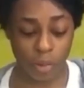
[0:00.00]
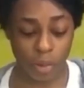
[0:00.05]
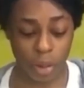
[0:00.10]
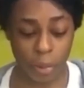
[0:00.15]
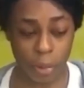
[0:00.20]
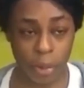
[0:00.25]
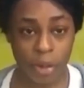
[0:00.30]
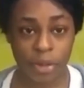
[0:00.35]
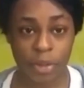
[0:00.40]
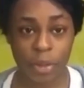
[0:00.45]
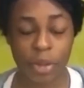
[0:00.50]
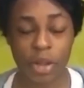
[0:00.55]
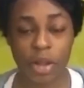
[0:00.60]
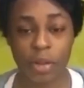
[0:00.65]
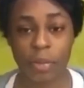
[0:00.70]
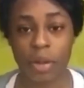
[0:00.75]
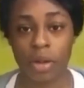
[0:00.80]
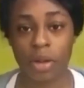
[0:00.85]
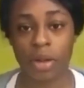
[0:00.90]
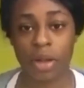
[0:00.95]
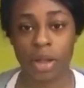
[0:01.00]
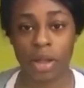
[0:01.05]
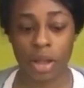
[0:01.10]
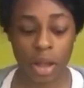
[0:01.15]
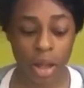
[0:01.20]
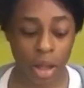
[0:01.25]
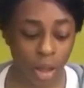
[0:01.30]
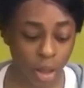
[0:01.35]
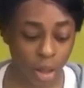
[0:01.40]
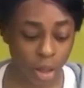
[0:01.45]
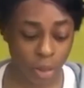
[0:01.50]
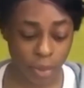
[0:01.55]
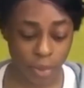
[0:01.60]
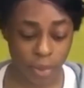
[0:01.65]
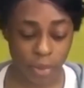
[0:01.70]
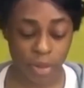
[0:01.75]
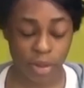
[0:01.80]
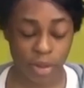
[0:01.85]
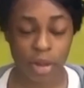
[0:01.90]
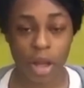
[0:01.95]
the past week I've been looking at
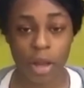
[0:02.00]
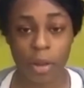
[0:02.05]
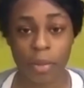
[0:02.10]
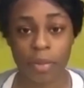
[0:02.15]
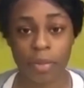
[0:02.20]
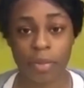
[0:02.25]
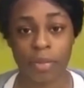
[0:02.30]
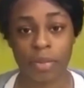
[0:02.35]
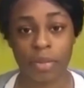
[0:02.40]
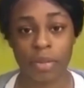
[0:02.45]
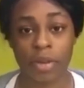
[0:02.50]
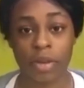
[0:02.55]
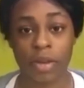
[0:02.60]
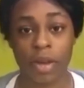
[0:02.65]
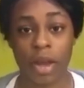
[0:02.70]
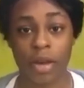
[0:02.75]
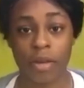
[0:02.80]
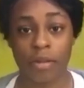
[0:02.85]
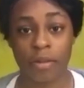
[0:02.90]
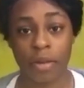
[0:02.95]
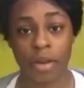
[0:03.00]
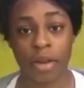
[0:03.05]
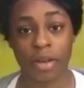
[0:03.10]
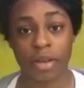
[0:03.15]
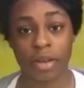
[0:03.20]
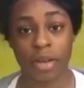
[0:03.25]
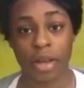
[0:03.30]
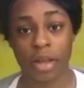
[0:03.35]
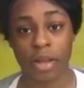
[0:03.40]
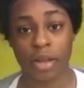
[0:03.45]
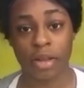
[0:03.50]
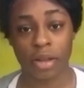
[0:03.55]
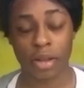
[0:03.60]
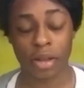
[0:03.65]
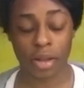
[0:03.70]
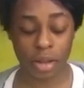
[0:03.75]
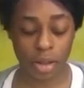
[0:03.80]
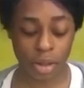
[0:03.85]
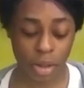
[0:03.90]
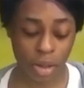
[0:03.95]
Psalm 10 verse
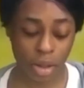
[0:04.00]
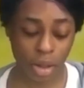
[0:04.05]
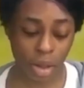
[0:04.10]
18,